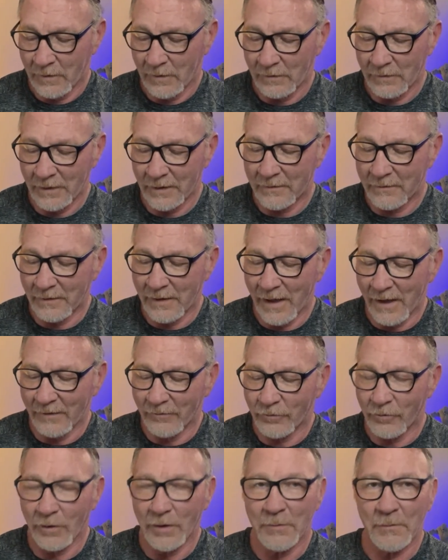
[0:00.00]
lick the
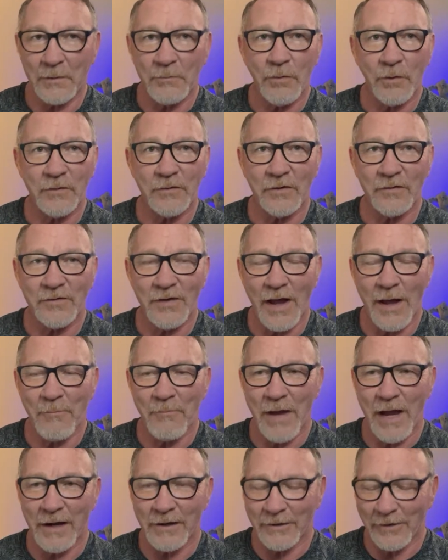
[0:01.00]
ice cream and put the
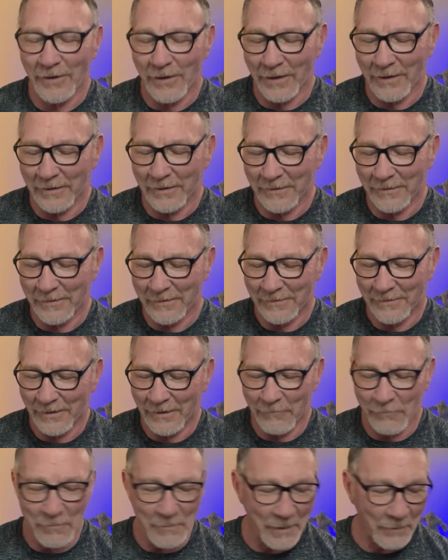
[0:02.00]
top back on. I
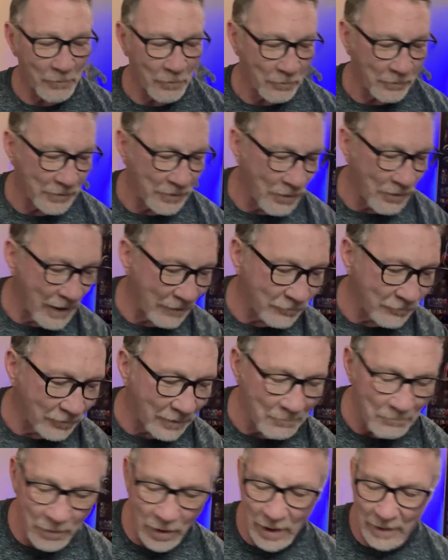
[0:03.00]
remember when you
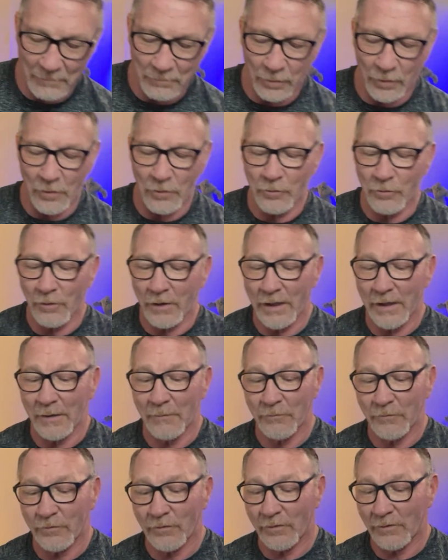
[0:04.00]
actually bought
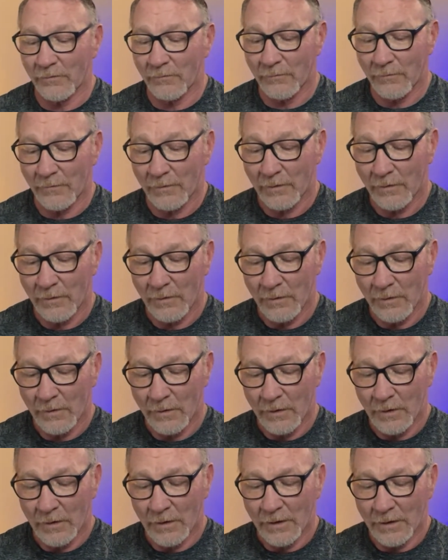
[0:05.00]
programs and,
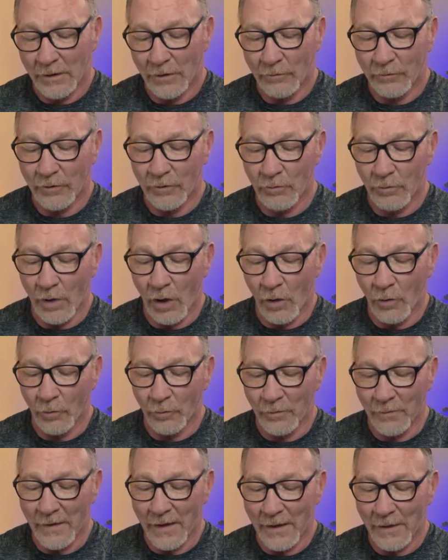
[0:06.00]
you know, you
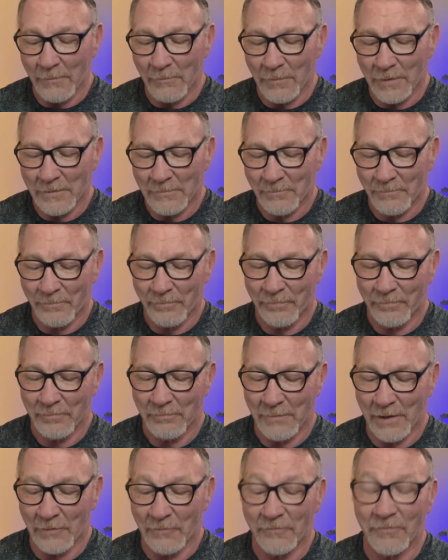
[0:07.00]
owned them.
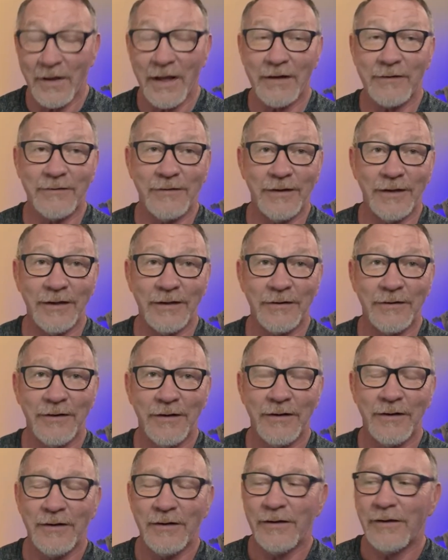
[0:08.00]
Matter of fact, the
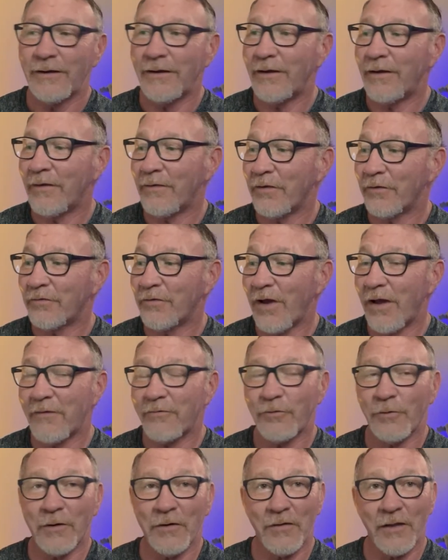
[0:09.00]

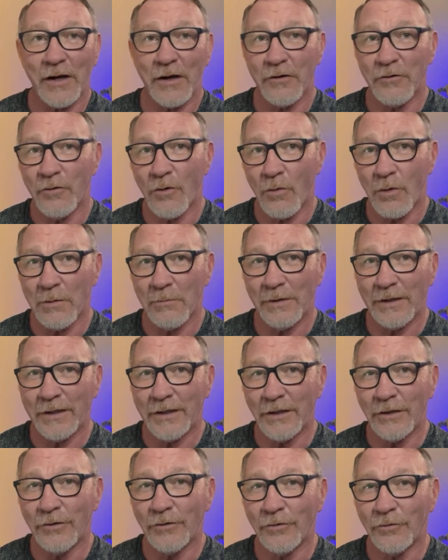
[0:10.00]
software that I
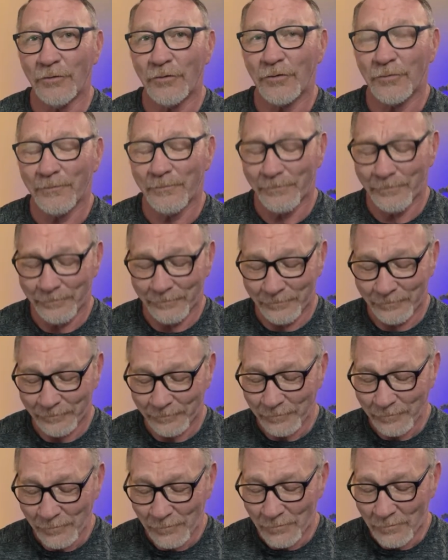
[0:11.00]
normally use
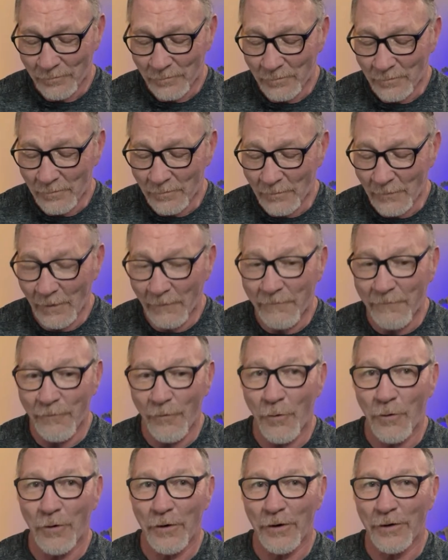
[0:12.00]

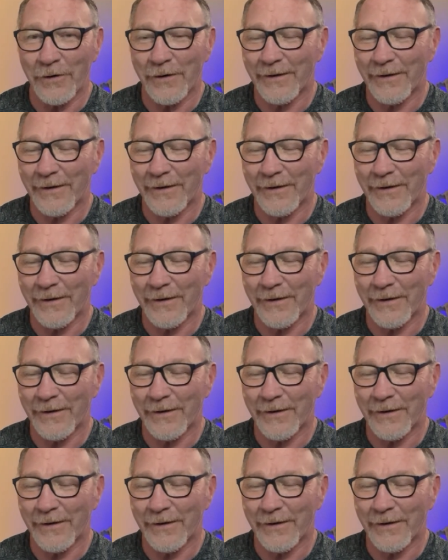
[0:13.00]
for